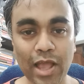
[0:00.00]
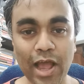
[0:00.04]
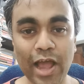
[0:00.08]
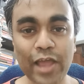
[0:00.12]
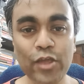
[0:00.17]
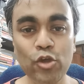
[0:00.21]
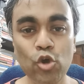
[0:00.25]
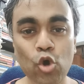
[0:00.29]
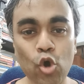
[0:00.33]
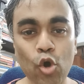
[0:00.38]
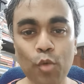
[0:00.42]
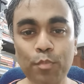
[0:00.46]

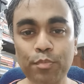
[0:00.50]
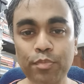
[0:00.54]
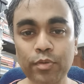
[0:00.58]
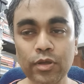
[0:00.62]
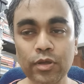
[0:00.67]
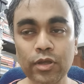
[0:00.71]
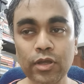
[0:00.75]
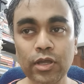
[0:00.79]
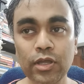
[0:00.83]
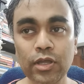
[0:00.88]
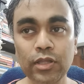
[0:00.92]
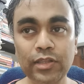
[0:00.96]
I hope
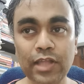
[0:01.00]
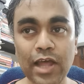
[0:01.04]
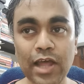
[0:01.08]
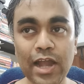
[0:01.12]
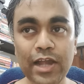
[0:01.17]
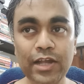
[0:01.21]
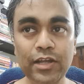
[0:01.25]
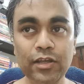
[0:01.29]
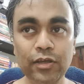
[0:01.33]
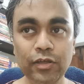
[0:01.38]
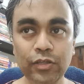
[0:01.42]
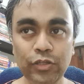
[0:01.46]

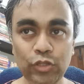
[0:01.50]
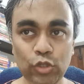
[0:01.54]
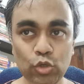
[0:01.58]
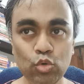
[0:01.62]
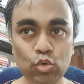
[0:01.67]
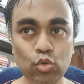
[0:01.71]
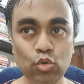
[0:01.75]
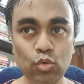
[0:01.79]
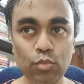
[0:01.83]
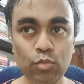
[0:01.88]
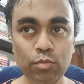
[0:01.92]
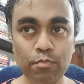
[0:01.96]
that
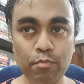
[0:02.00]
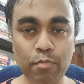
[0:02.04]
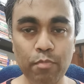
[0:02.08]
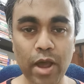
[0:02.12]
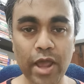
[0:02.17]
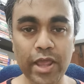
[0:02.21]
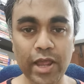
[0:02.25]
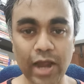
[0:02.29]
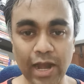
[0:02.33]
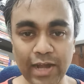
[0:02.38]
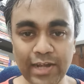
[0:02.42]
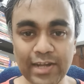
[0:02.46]
you,
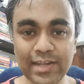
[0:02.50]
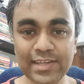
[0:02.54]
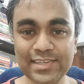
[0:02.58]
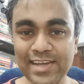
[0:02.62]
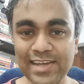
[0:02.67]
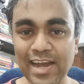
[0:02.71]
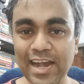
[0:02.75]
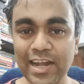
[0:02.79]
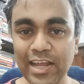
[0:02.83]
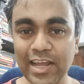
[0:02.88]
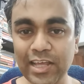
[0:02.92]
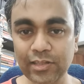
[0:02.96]
by
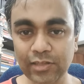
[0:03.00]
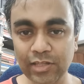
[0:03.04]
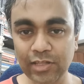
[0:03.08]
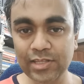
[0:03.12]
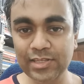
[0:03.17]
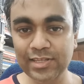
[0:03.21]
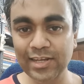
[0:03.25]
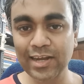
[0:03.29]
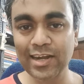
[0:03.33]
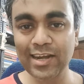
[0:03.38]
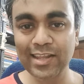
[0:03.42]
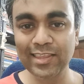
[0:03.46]
understanding
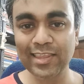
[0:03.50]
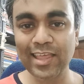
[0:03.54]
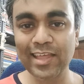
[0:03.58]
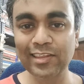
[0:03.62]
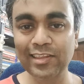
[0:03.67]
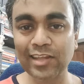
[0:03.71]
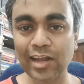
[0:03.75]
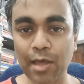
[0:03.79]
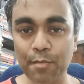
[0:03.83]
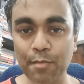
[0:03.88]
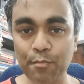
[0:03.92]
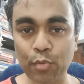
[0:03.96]
this little
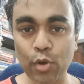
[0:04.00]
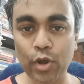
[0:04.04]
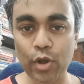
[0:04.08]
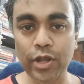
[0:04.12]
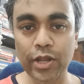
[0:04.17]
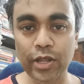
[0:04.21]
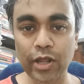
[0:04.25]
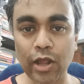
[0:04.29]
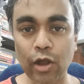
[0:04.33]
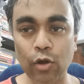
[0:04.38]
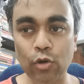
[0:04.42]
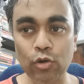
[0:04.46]
thing that I'm
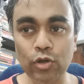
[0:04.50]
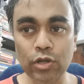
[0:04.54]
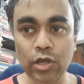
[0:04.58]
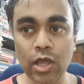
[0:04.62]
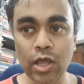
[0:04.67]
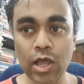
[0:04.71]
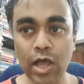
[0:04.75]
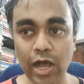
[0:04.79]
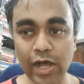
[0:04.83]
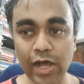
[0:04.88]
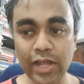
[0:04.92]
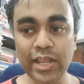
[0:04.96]
pointing out,
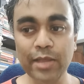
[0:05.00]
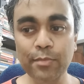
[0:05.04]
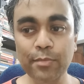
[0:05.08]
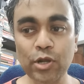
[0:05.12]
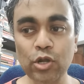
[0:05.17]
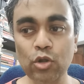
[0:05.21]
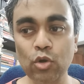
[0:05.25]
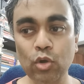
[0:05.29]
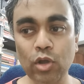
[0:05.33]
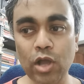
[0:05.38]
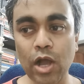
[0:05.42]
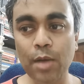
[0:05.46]
are
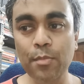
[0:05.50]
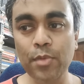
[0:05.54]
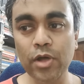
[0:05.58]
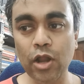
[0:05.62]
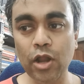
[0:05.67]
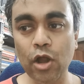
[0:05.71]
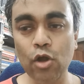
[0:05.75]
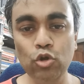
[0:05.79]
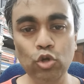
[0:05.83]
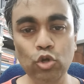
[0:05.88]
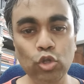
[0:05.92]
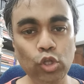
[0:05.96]
able to come
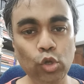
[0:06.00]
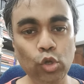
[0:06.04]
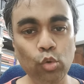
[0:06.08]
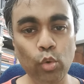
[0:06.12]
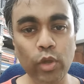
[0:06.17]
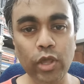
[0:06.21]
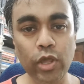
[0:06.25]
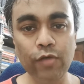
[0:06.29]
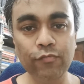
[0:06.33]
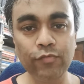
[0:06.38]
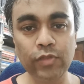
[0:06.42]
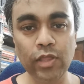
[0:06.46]
around to the
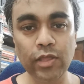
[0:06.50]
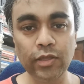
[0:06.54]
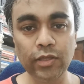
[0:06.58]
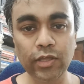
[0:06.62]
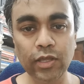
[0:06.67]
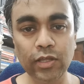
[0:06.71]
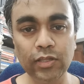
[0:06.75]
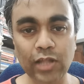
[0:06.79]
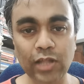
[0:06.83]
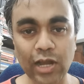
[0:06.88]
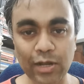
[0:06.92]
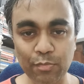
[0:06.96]
way of
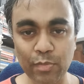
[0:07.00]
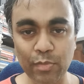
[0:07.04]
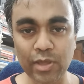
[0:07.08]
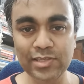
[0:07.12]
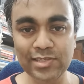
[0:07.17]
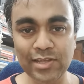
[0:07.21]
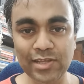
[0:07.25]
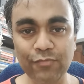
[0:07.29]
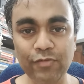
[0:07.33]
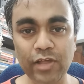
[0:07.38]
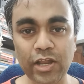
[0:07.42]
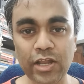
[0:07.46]
thinking that
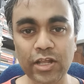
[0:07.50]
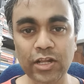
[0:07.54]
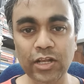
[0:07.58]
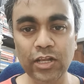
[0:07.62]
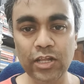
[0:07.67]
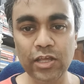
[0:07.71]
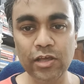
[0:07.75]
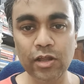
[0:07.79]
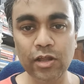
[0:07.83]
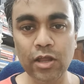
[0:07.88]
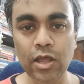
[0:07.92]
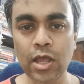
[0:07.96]
makes it very
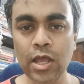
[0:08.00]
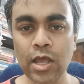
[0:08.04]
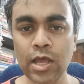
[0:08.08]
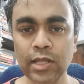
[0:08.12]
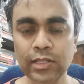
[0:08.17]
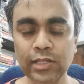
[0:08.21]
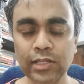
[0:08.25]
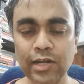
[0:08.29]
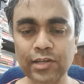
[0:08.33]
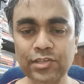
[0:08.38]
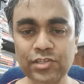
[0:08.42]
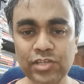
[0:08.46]
clear
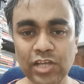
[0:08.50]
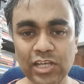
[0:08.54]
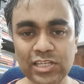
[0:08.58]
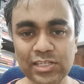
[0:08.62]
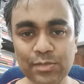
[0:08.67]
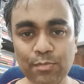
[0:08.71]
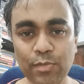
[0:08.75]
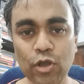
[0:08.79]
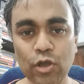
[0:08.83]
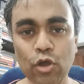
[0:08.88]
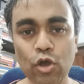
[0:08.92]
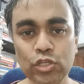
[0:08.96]
that
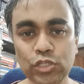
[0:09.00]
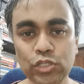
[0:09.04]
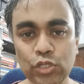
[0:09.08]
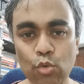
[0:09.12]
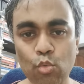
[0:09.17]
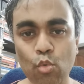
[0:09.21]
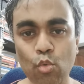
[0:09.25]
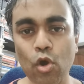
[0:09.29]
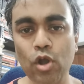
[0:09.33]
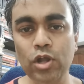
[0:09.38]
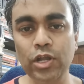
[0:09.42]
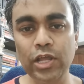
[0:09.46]
just because
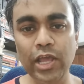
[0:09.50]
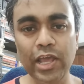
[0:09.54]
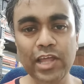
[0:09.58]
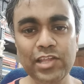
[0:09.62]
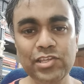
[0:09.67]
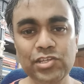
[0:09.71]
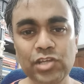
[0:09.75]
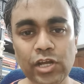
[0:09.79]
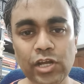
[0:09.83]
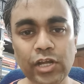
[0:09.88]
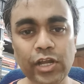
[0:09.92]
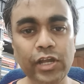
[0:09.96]
you want
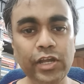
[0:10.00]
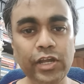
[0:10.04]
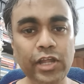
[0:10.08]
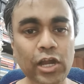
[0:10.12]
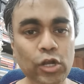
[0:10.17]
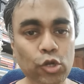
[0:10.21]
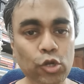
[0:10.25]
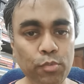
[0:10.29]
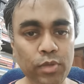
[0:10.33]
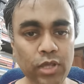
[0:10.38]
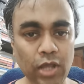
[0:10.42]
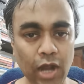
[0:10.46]
ancient
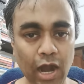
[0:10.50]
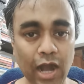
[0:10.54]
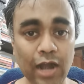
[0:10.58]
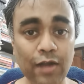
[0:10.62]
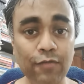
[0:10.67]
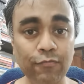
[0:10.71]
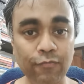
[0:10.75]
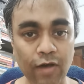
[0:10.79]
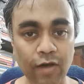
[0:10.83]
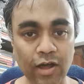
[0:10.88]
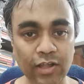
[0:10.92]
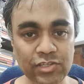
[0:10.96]
India to be
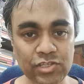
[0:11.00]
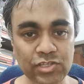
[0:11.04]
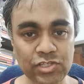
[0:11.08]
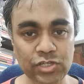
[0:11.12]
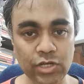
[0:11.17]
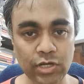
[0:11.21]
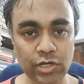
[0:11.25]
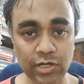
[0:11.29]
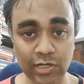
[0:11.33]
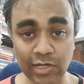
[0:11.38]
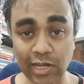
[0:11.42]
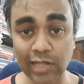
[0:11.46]

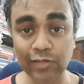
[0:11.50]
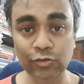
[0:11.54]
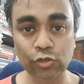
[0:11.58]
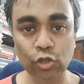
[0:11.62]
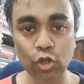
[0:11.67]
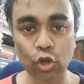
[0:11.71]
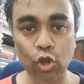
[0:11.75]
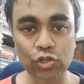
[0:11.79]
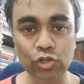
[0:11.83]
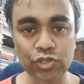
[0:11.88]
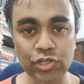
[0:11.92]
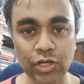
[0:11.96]
advanced
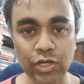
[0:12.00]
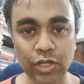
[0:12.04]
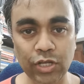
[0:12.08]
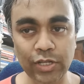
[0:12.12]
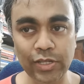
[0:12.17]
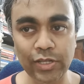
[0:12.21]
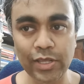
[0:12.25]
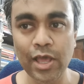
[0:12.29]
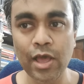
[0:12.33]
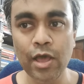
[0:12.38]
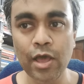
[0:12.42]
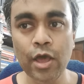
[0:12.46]

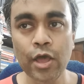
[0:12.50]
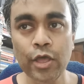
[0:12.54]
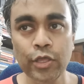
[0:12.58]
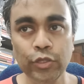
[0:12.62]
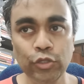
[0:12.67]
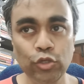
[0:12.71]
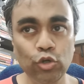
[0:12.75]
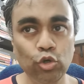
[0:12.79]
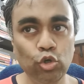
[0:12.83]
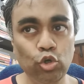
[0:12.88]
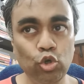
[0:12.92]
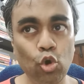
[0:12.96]
technologically,
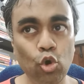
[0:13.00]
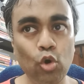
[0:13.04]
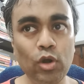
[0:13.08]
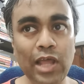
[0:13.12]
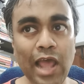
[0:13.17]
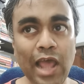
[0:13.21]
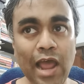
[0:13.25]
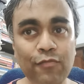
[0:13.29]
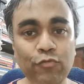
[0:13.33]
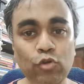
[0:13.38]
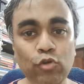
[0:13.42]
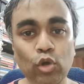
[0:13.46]
you don't
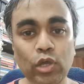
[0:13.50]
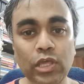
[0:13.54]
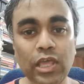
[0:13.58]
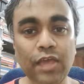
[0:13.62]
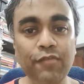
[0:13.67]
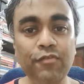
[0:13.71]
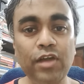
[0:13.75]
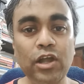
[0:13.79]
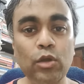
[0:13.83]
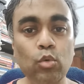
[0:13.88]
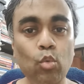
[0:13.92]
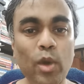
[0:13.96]
have to
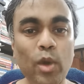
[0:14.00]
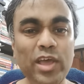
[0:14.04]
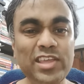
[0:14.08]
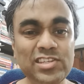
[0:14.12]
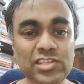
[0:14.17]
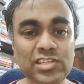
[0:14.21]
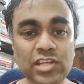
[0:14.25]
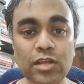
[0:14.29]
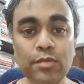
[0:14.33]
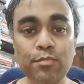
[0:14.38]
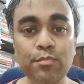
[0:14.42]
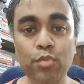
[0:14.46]
give it
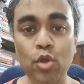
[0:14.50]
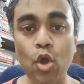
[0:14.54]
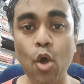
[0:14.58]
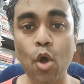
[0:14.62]
Western